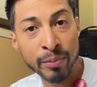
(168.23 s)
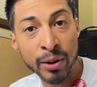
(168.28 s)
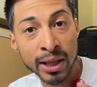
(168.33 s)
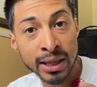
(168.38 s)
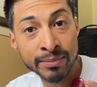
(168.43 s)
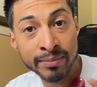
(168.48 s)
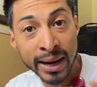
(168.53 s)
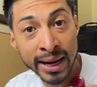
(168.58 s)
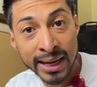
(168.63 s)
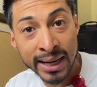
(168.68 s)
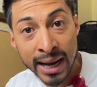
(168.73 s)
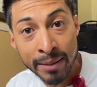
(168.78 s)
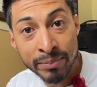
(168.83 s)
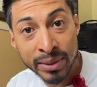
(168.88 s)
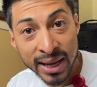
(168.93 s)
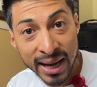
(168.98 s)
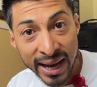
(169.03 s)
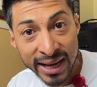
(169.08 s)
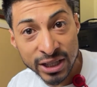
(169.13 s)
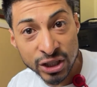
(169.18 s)
probably might not
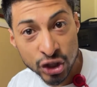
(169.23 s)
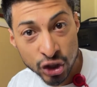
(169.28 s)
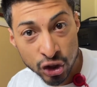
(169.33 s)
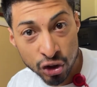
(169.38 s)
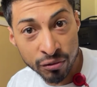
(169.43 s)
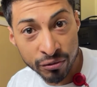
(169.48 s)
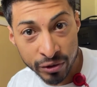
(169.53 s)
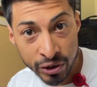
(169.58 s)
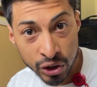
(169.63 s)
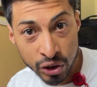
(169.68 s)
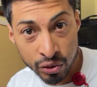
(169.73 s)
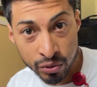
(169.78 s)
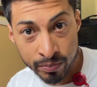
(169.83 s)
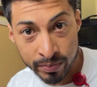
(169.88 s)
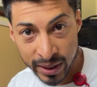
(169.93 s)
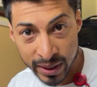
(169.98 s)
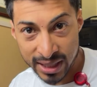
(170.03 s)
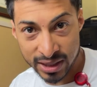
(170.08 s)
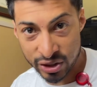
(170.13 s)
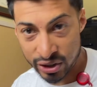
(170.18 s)
be ideal for you
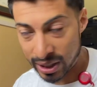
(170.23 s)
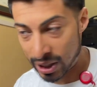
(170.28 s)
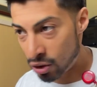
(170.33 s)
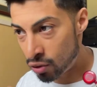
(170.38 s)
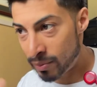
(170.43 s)
because you're like,